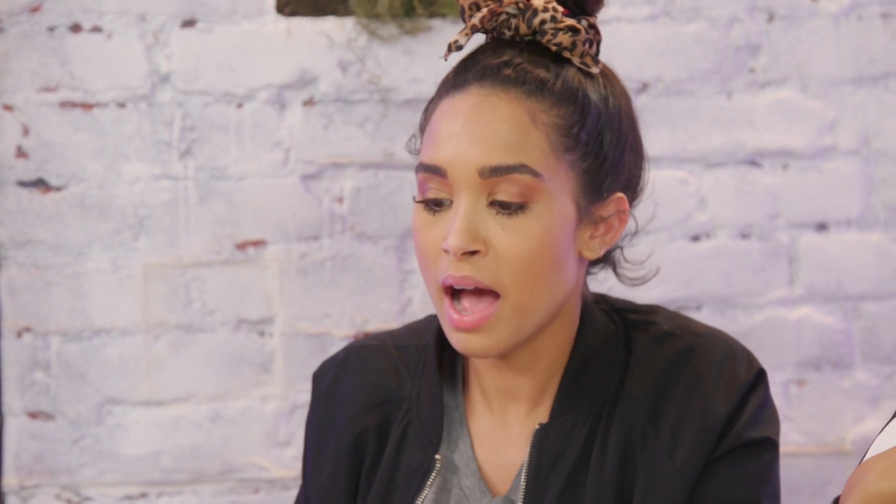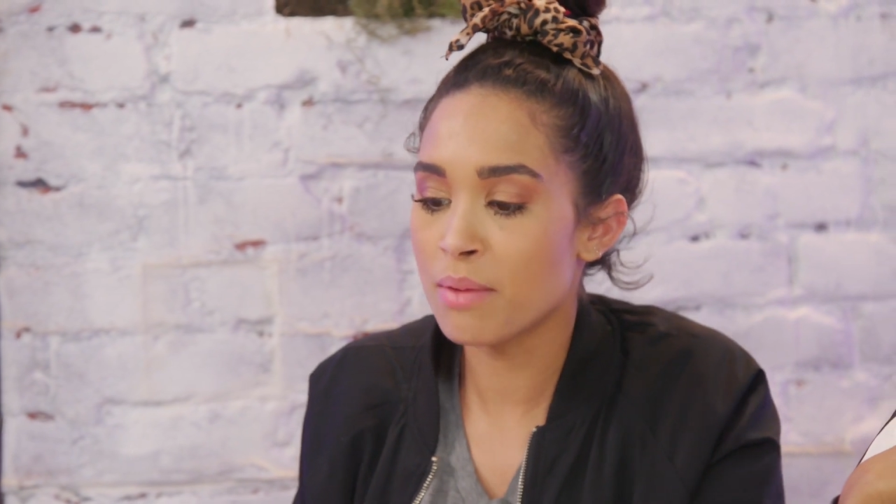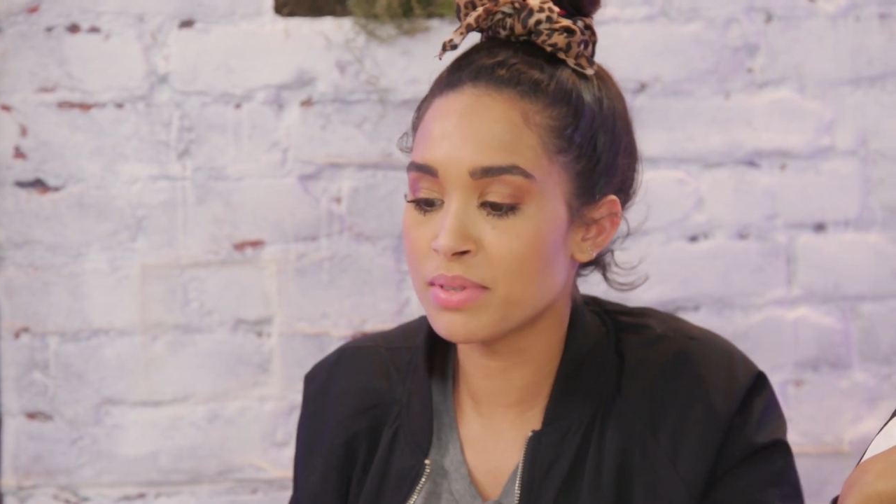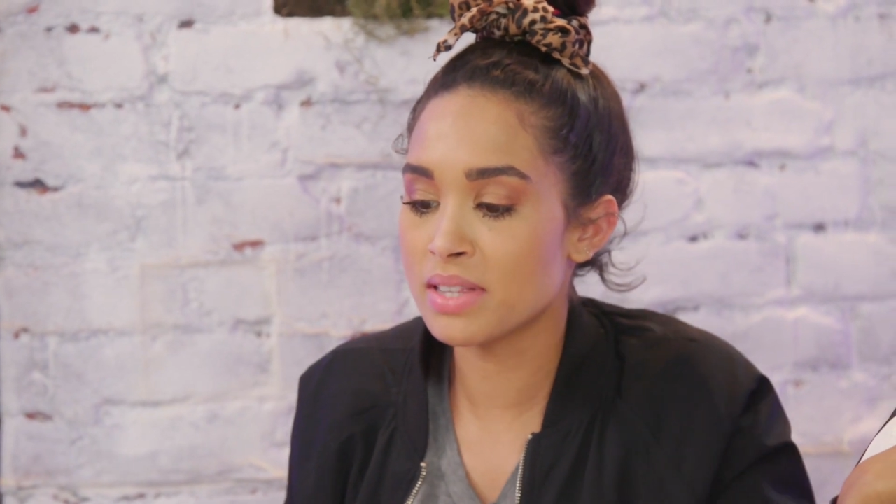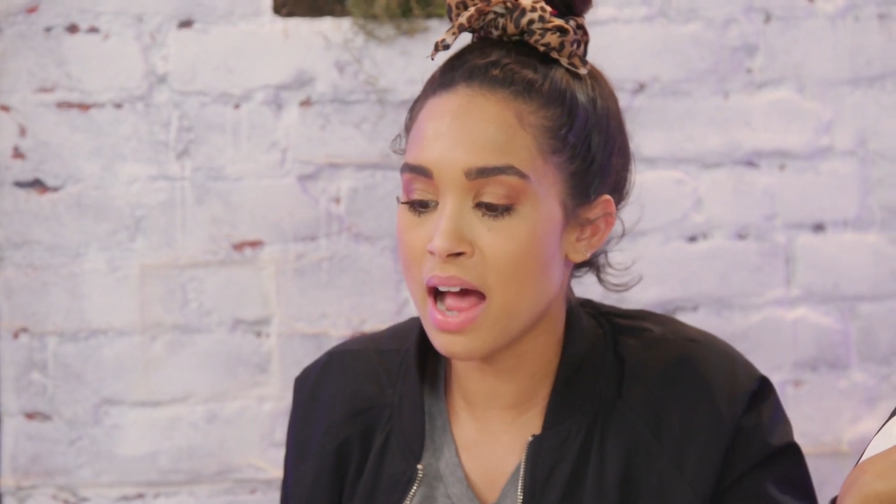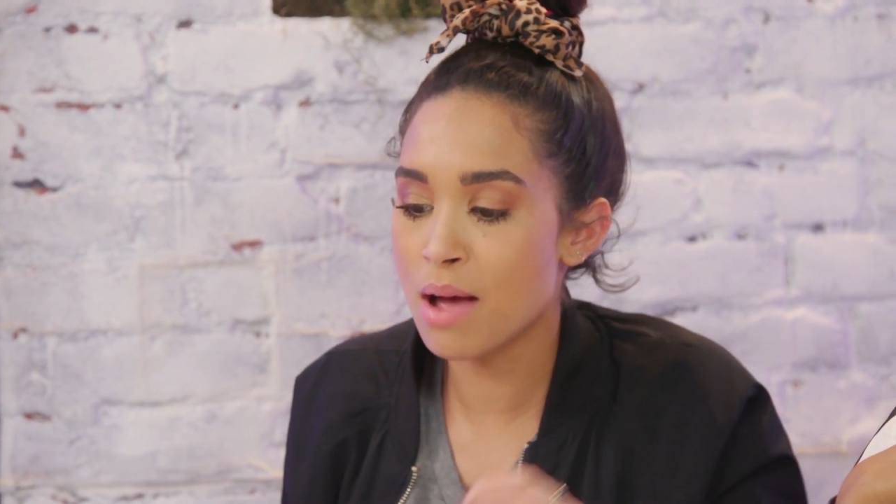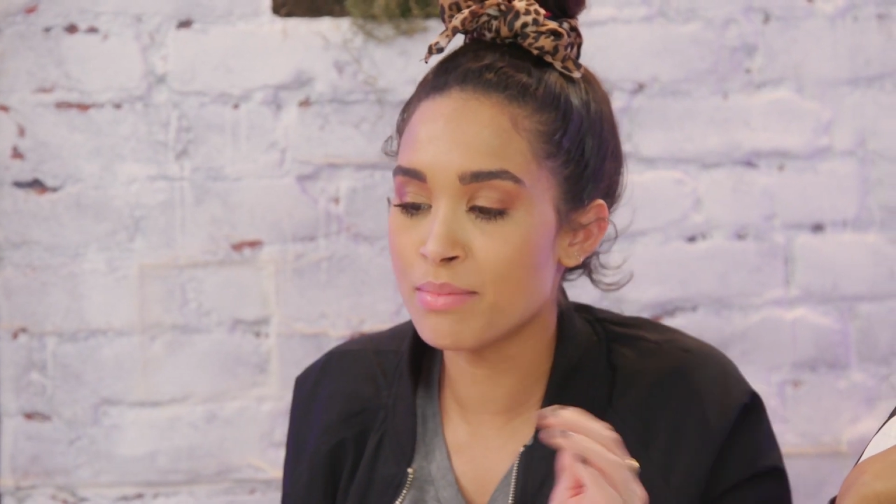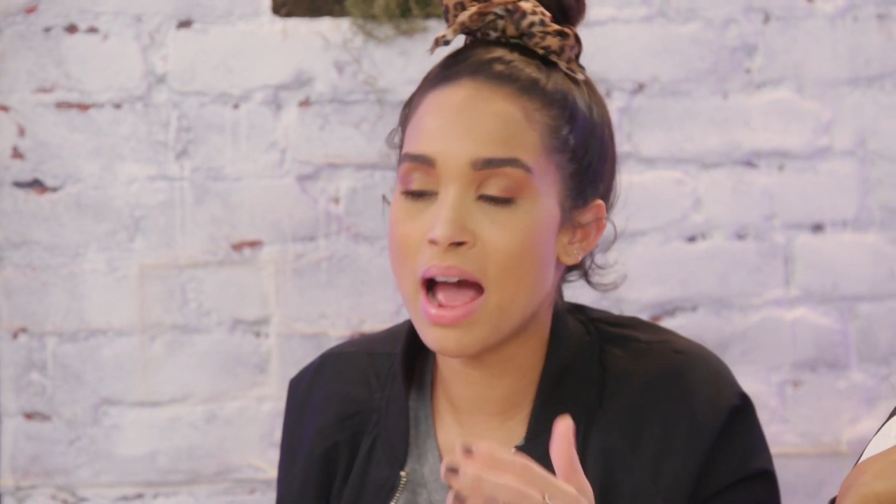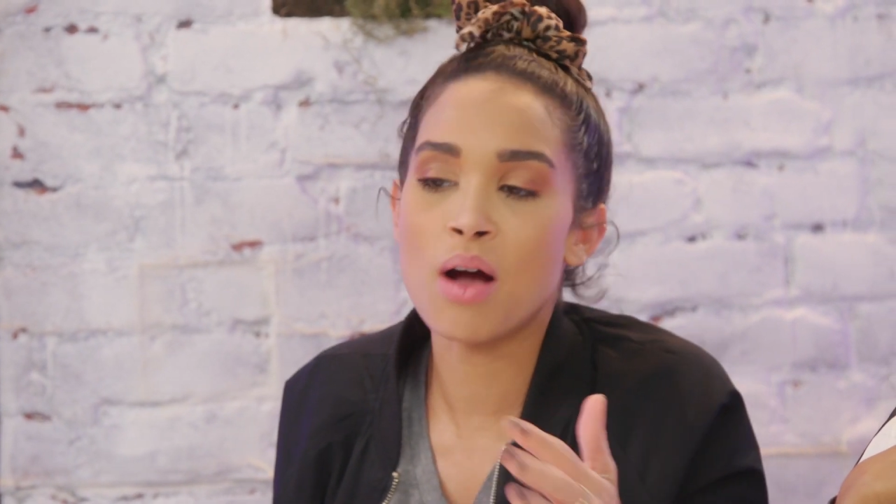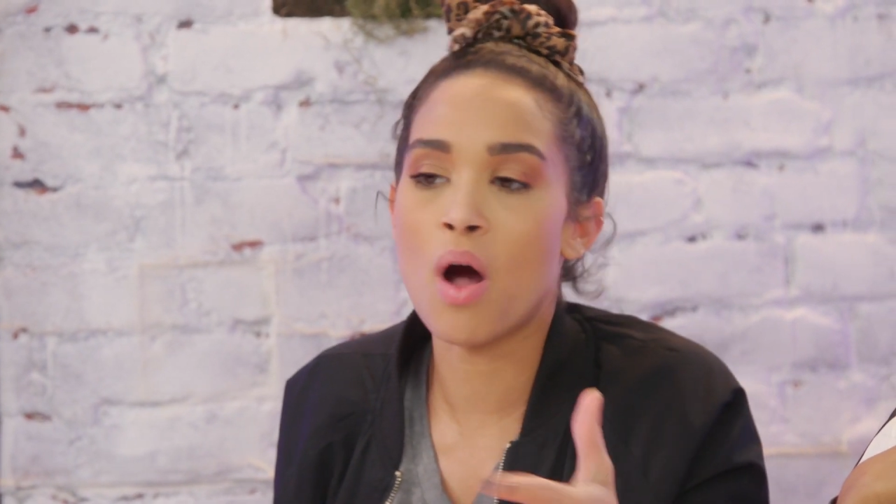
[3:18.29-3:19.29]
I'm
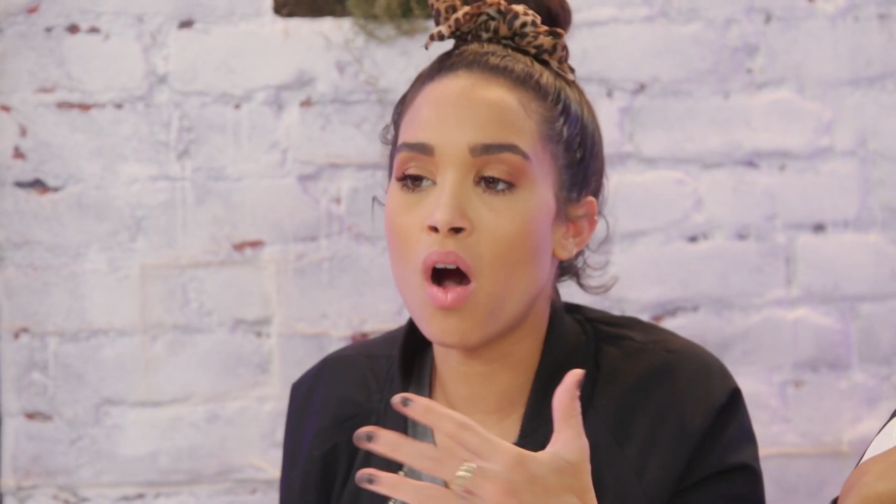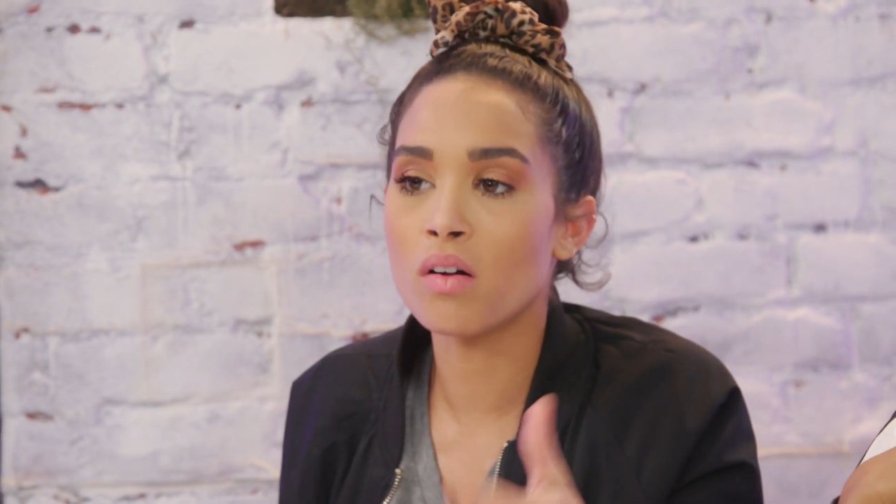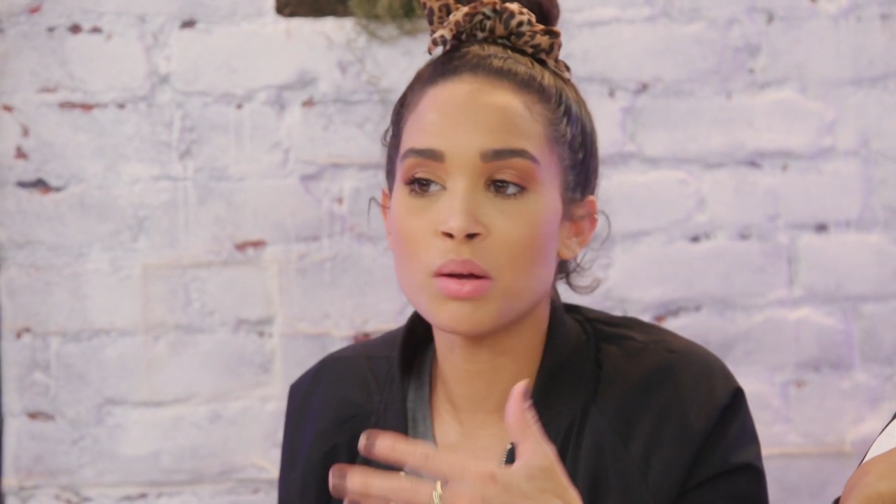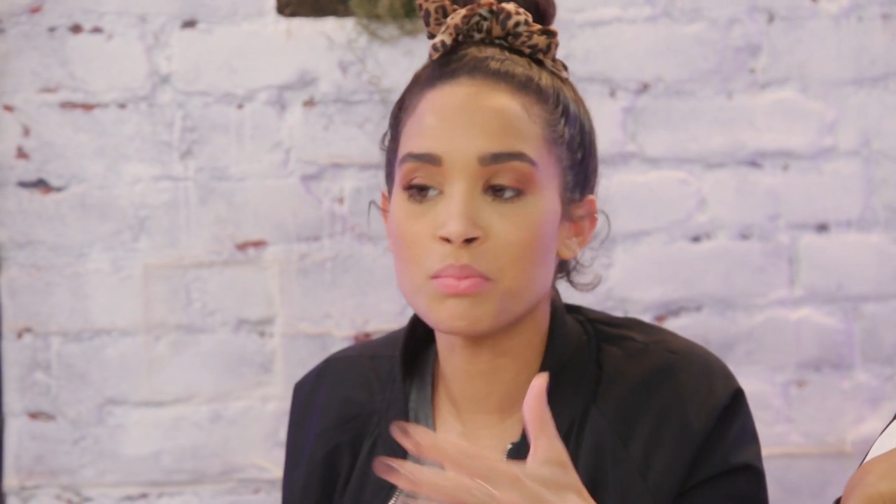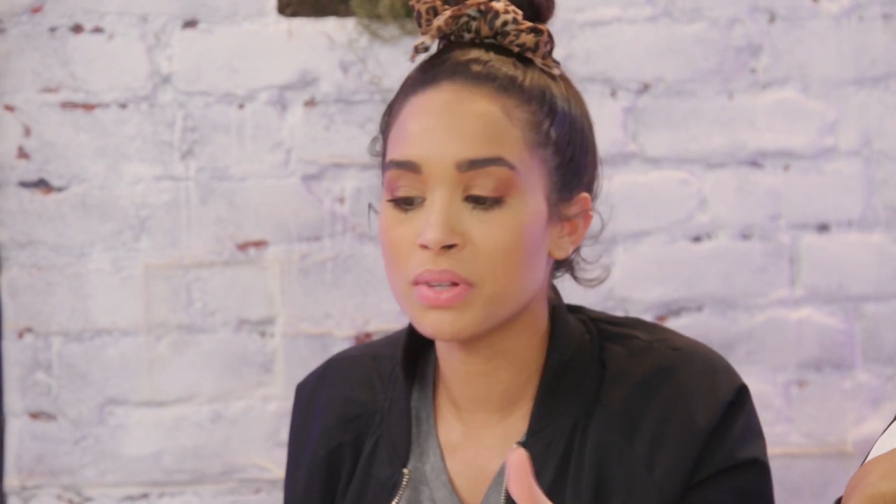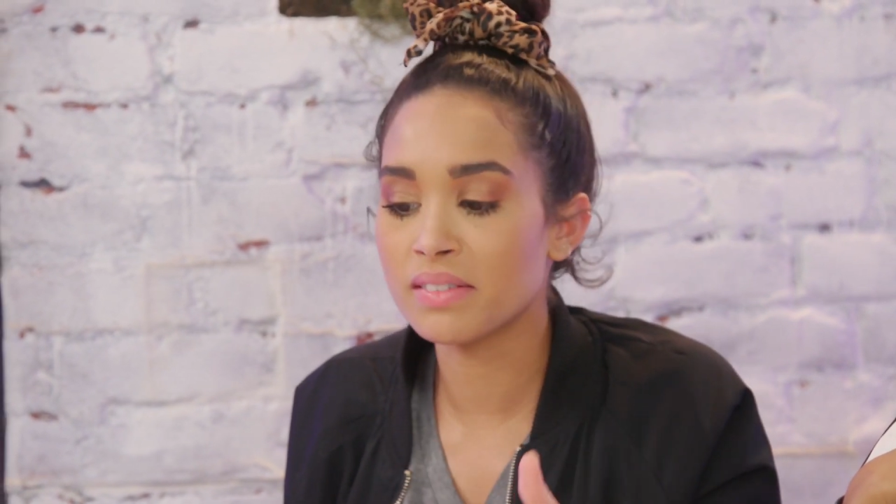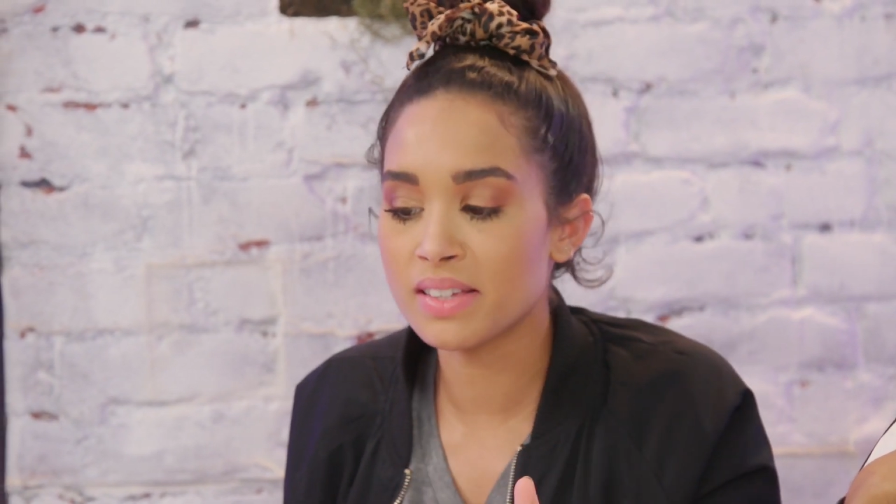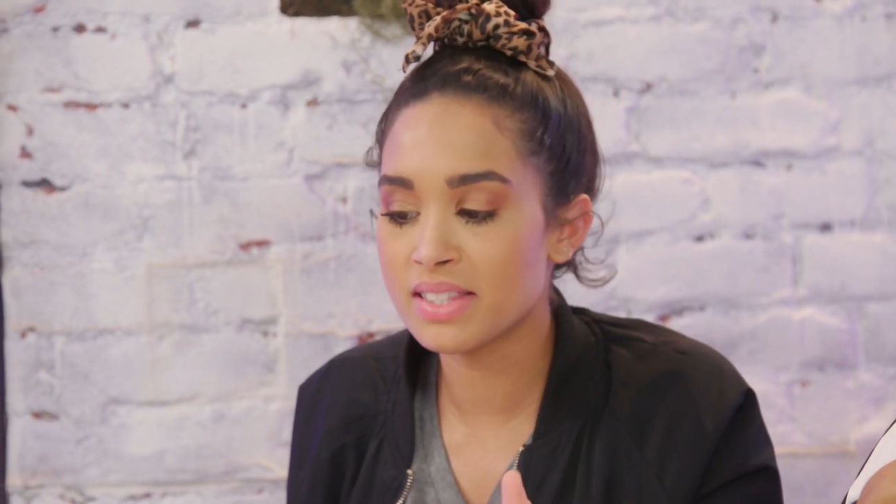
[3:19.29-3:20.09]
I'm now all completely